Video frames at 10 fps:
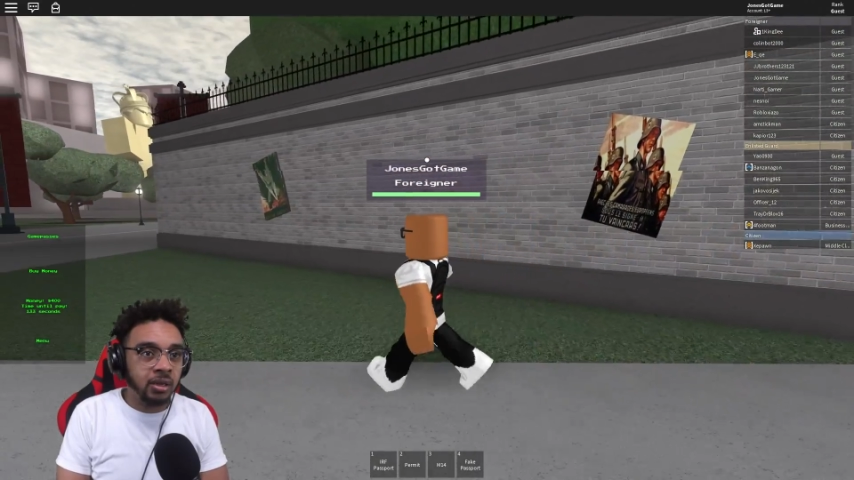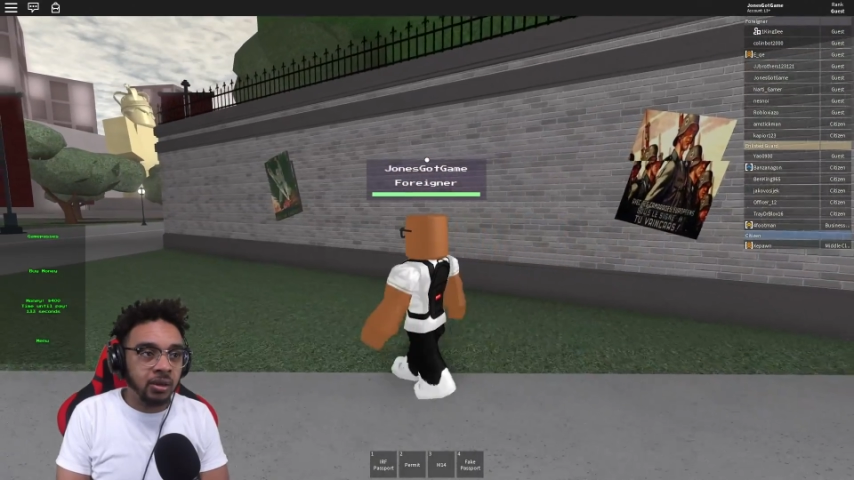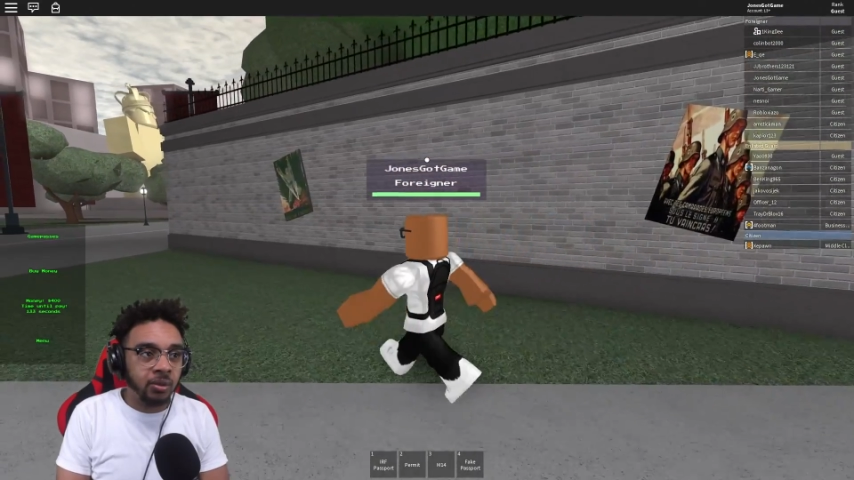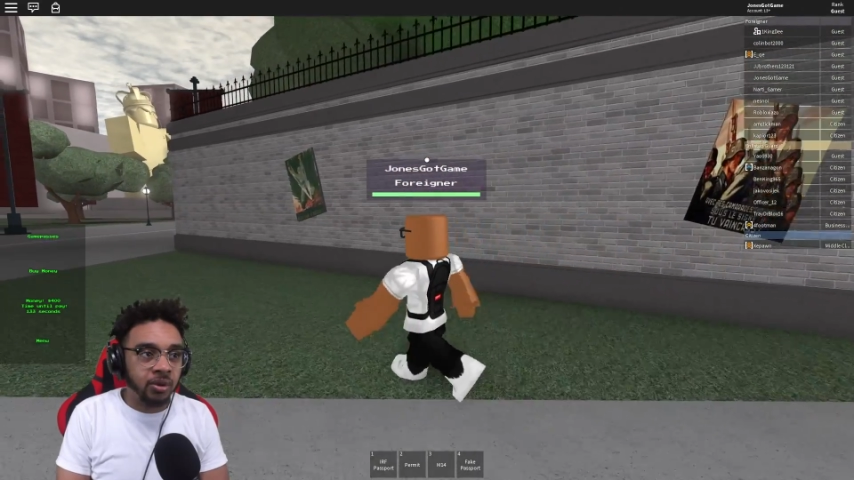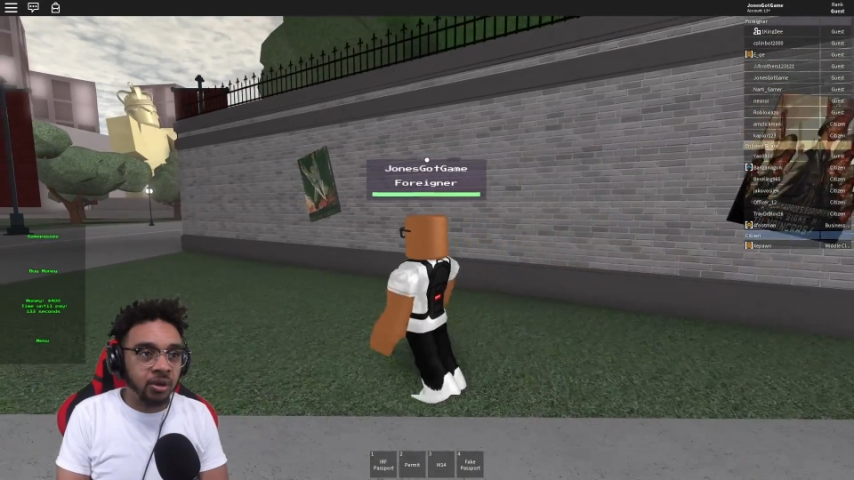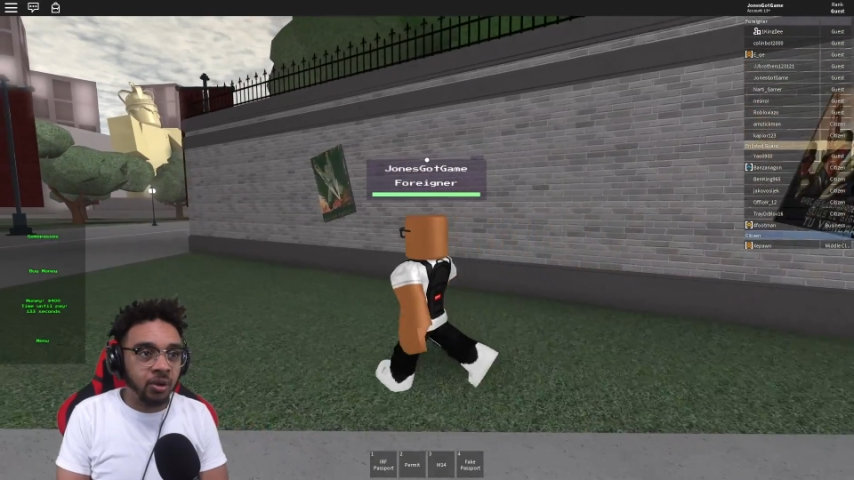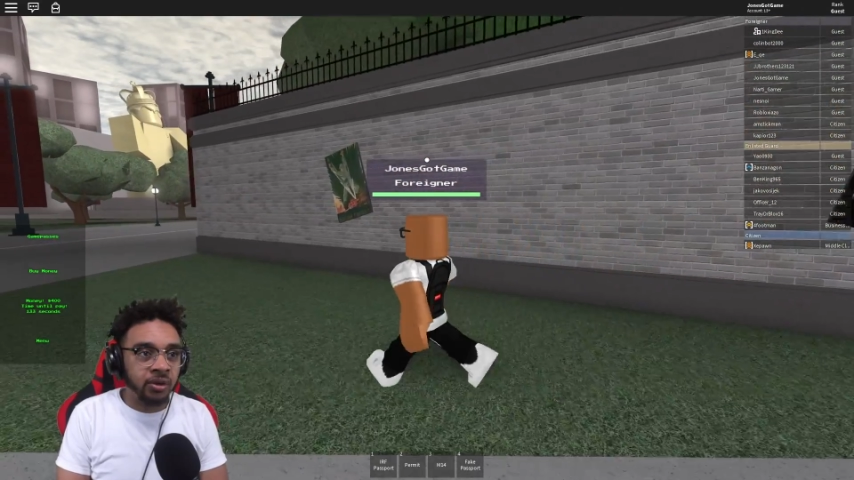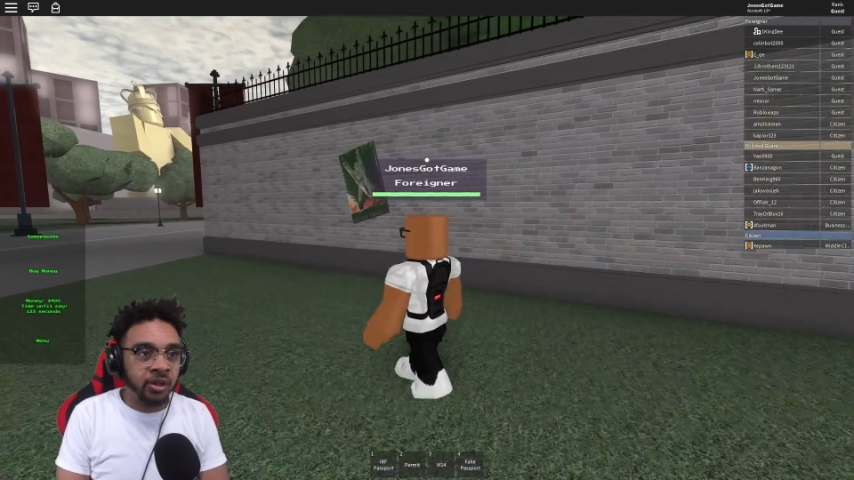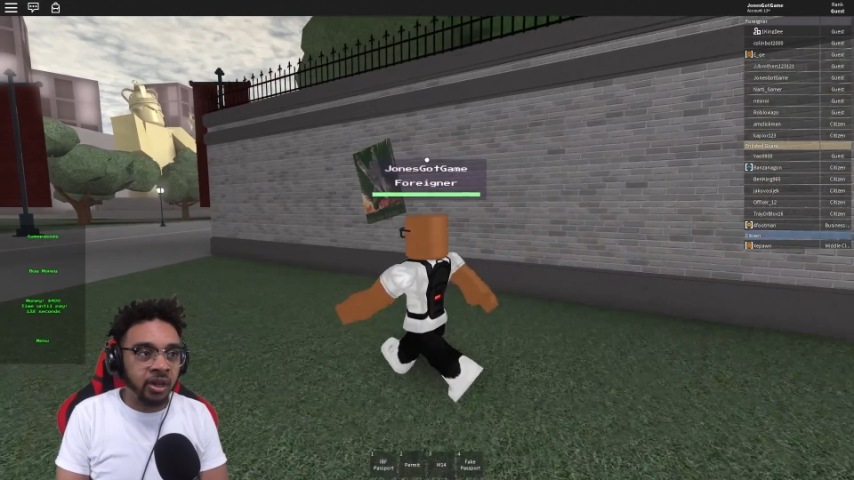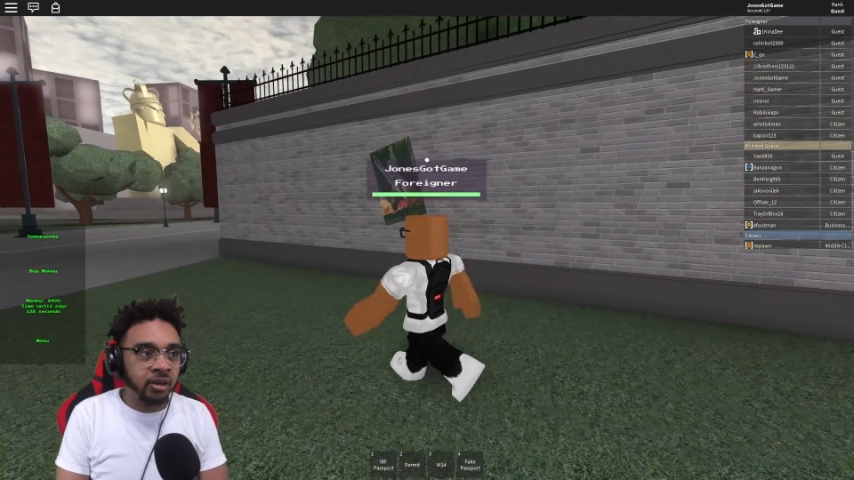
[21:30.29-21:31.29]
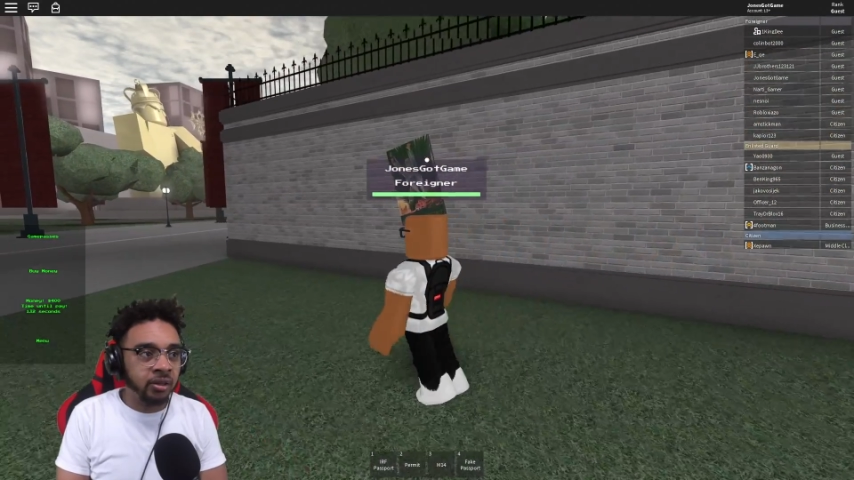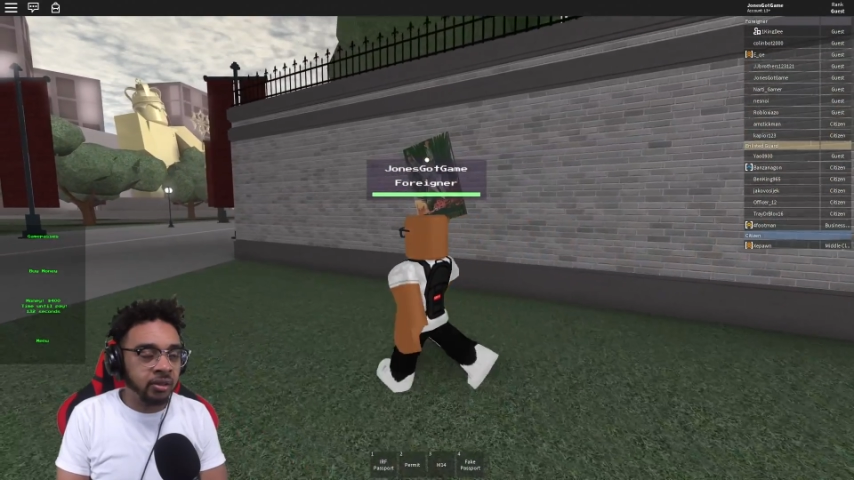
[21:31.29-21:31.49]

I don't want to go in there.